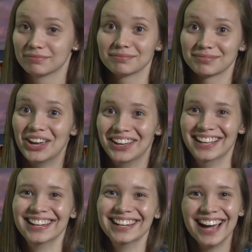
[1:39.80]
Uh,
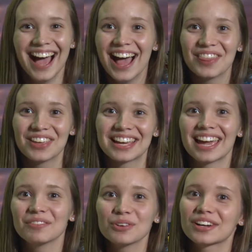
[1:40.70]
the
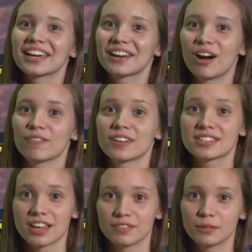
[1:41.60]
game will kick off at
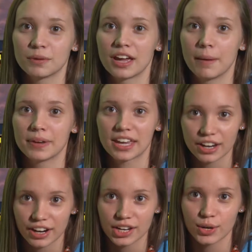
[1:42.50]
7 p.m.
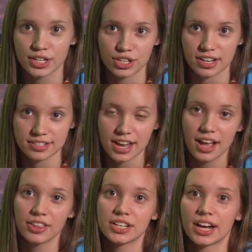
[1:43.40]
here at UHS.
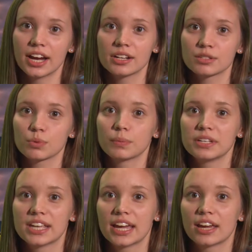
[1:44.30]
The Titans will be
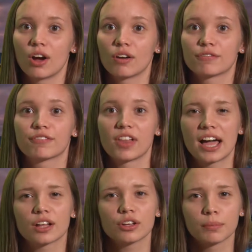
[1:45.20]
taking on
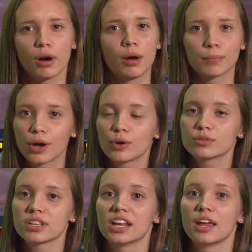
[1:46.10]
Flagler Palm
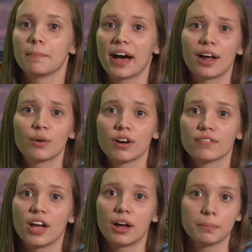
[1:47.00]
Coast in a battle
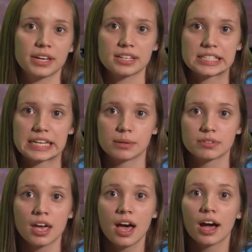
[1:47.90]
of the unbeaten teams.
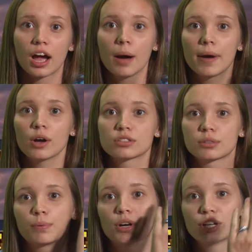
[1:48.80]
Come out and
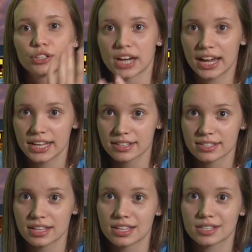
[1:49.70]
support your Titans
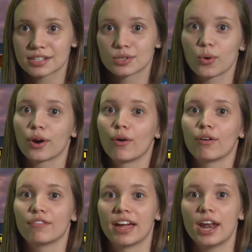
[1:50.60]
in this
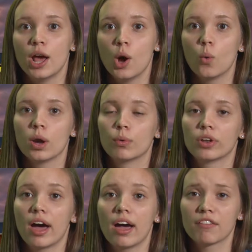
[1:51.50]
historical event. We will
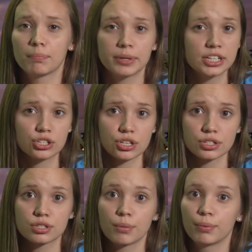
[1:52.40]
not have
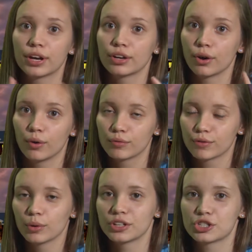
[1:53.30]
bleachers, so bring your own
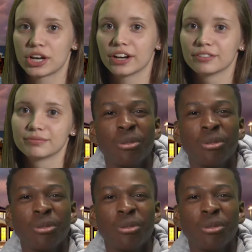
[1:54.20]
folding chair.